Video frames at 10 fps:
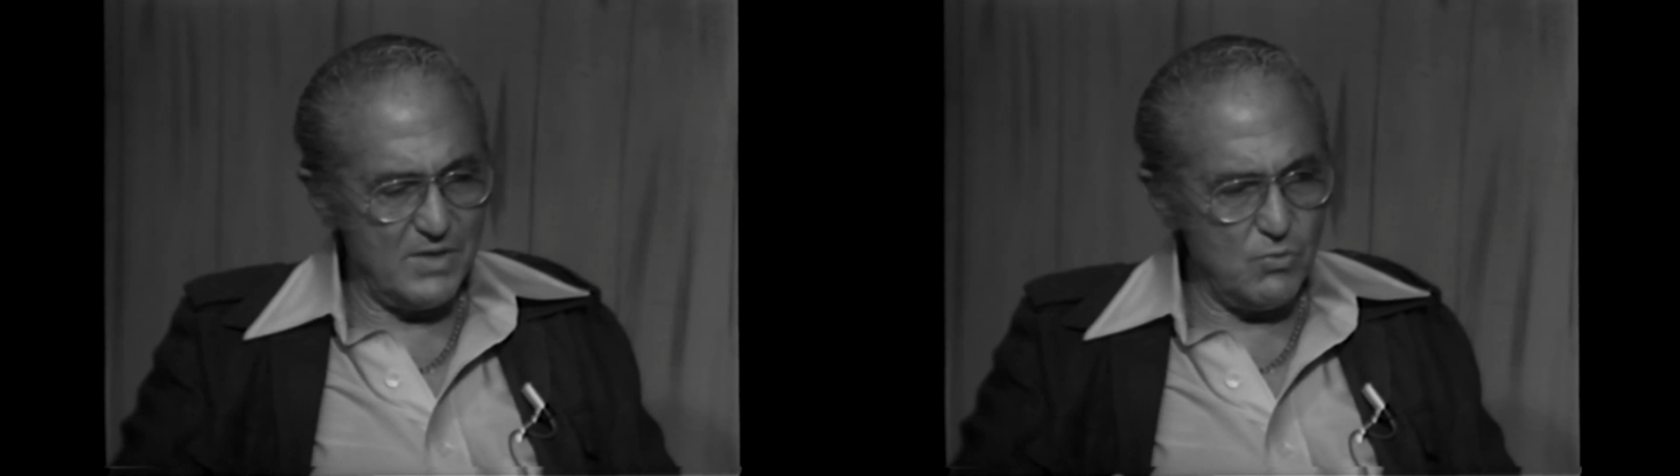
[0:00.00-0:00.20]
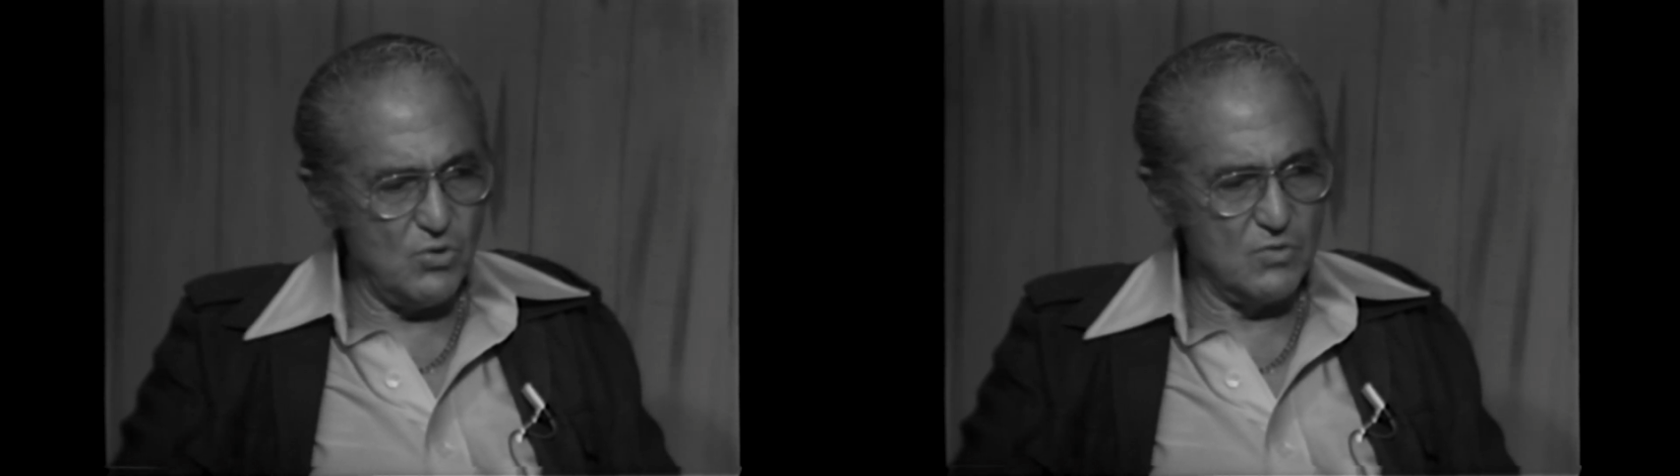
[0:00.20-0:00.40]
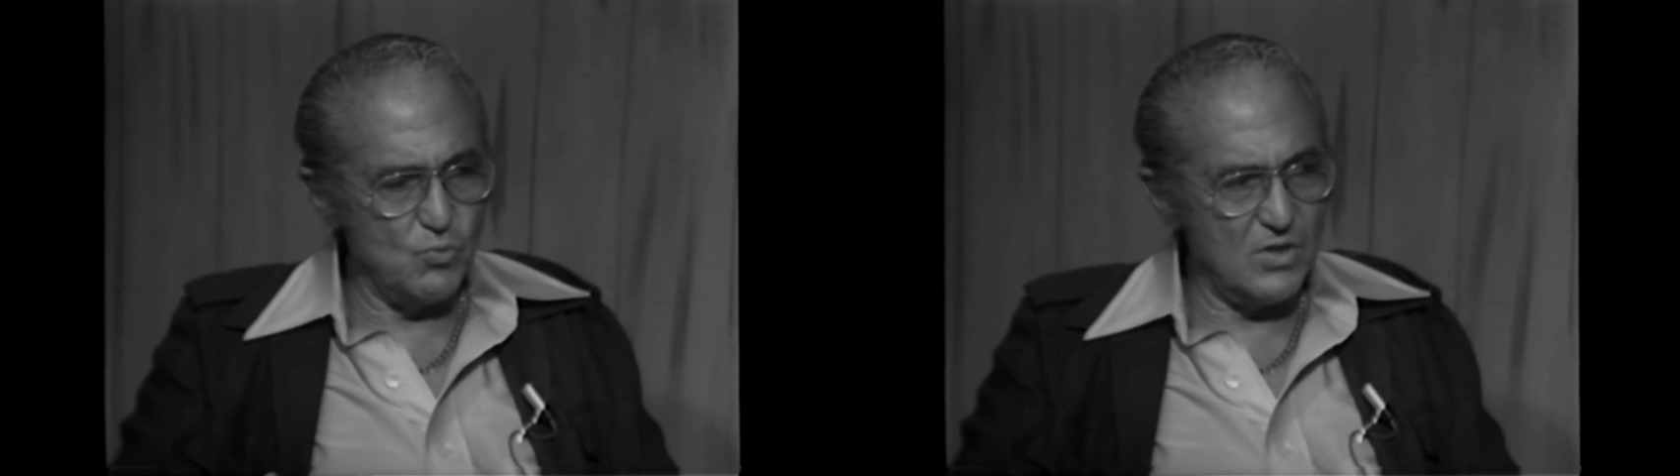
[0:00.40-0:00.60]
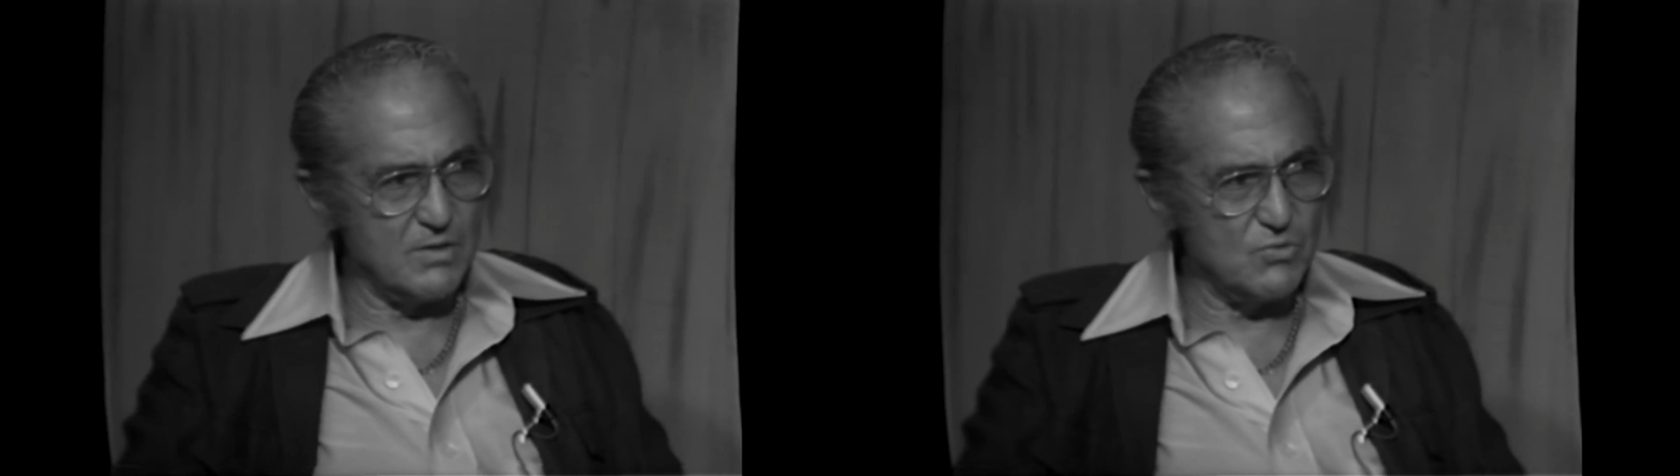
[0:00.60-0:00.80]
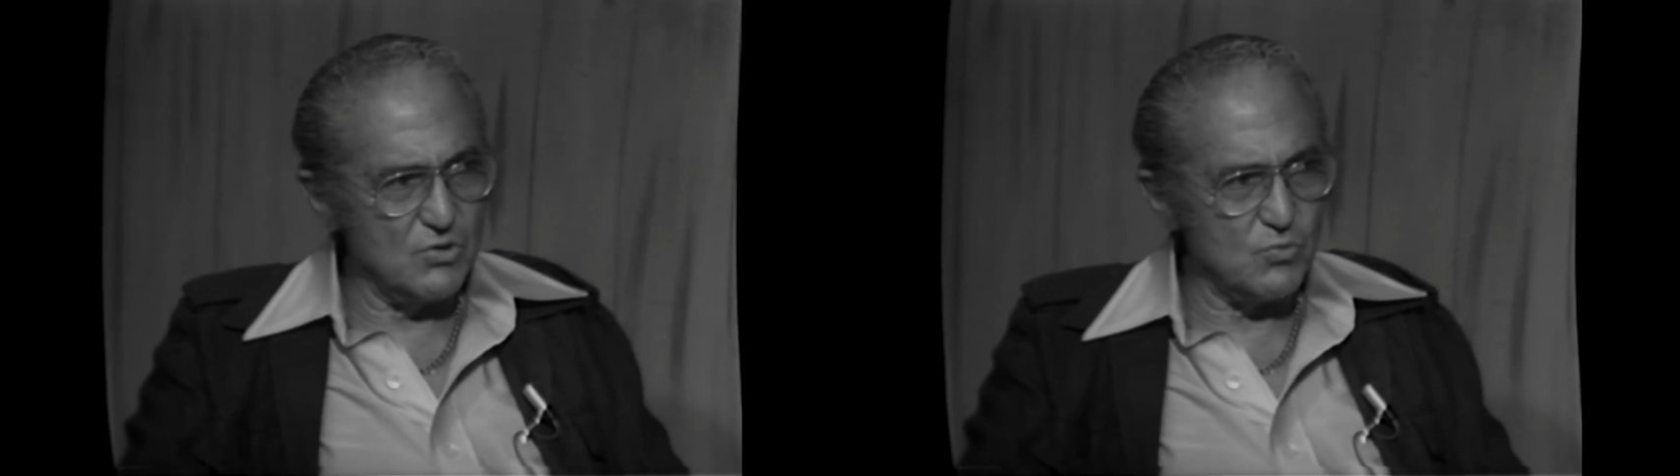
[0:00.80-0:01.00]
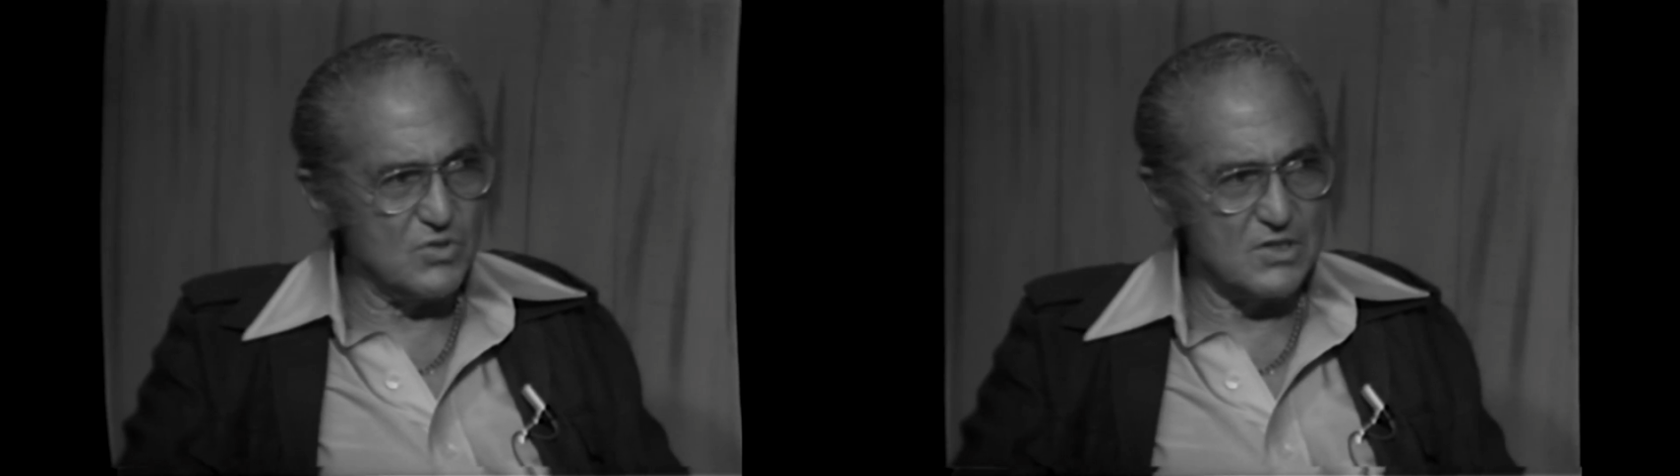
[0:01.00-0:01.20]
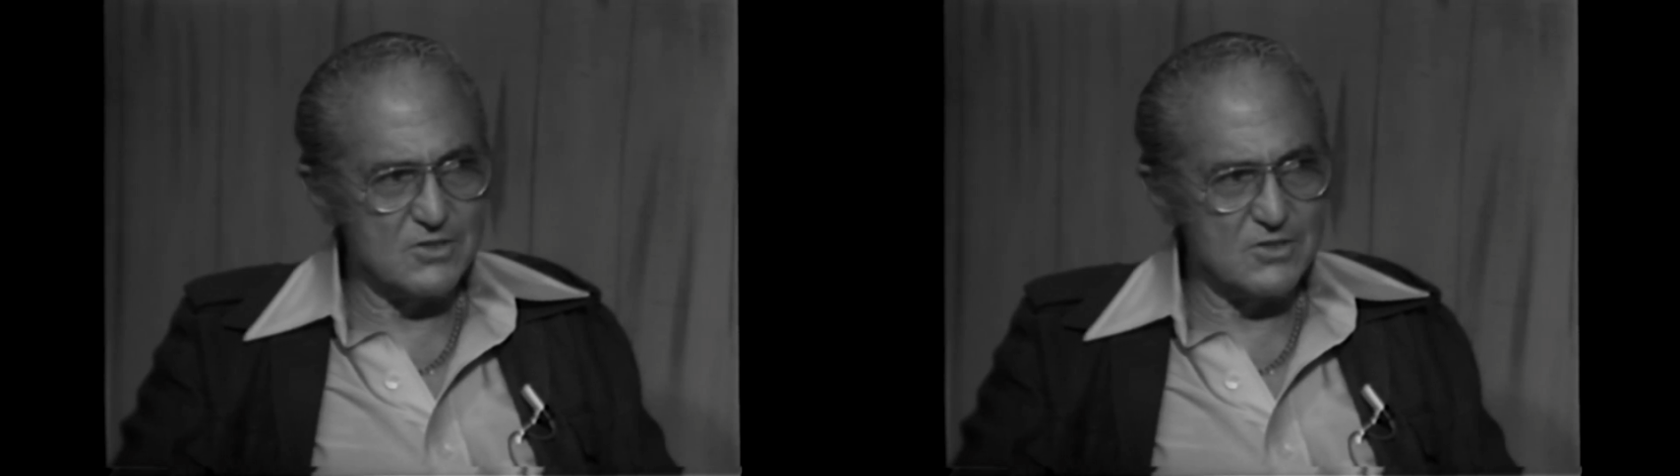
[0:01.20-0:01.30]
My World and Welcome to It was